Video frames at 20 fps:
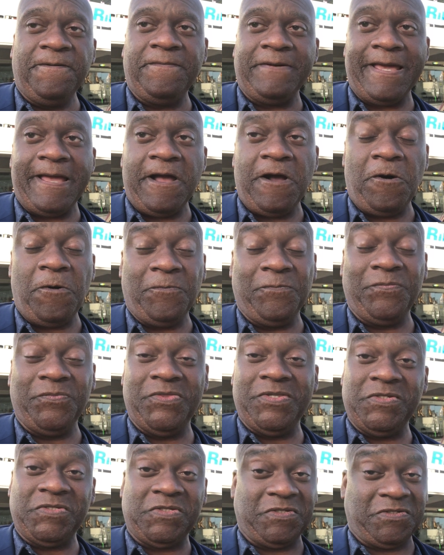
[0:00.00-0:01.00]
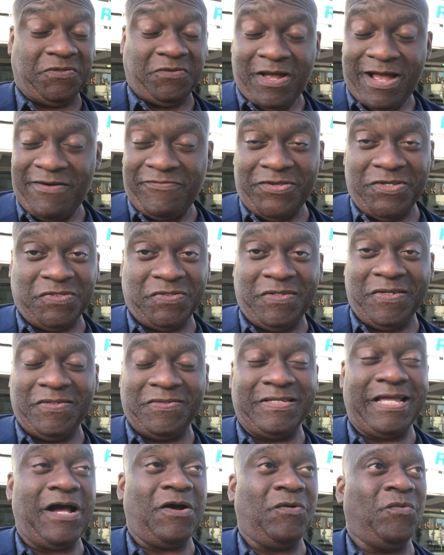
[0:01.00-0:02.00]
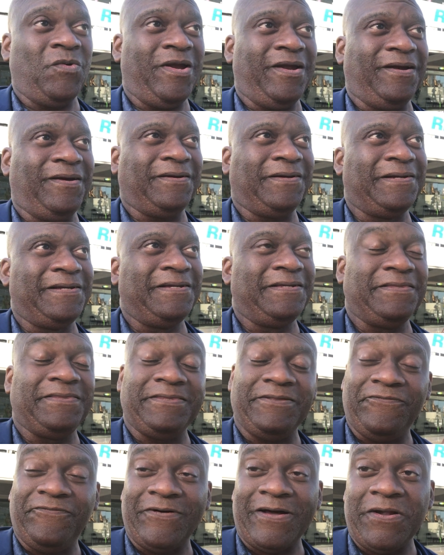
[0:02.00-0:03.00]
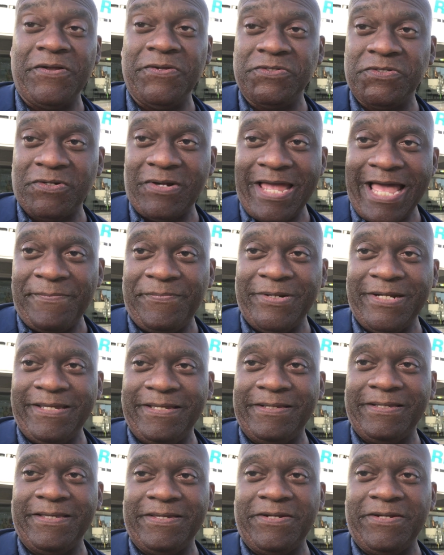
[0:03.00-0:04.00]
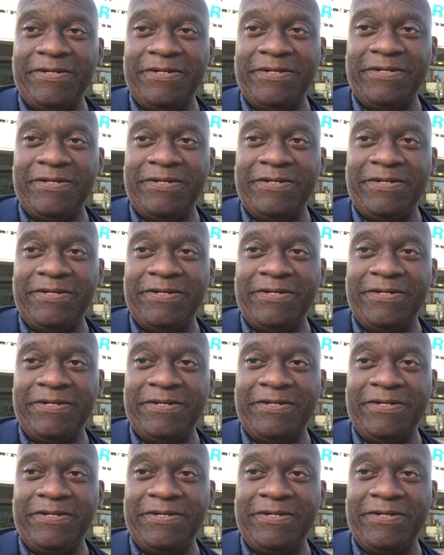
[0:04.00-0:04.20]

Now, this is obviously is not where the finals are happening. It is